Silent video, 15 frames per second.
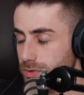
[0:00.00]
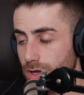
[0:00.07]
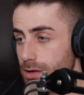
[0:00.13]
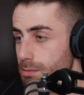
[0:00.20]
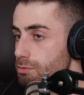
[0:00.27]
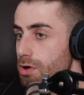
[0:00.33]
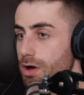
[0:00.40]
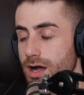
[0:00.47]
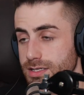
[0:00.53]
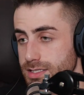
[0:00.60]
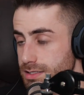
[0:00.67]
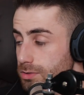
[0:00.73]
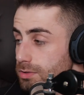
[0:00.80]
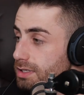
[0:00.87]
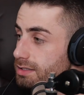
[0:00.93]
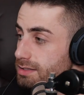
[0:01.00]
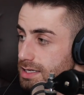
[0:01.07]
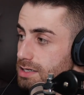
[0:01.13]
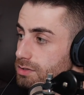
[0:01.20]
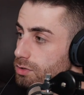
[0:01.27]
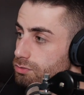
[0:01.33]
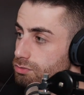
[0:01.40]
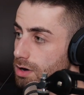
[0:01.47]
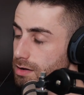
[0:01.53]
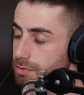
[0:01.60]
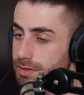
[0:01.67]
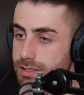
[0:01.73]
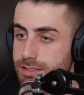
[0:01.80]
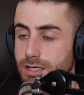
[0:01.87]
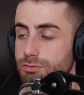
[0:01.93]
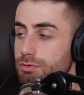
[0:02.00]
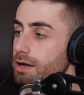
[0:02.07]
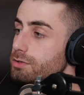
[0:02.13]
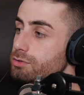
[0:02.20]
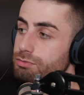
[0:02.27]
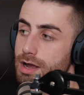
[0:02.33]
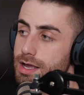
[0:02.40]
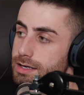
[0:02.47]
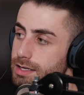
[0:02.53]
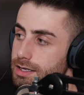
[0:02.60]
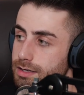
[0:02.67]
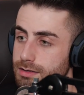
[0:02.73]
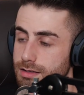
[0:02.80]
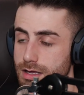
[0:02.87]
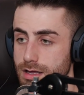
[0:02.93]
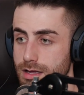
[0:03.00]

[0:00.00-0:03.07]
Don't get me wrong, I still continue to try things. I tried trading.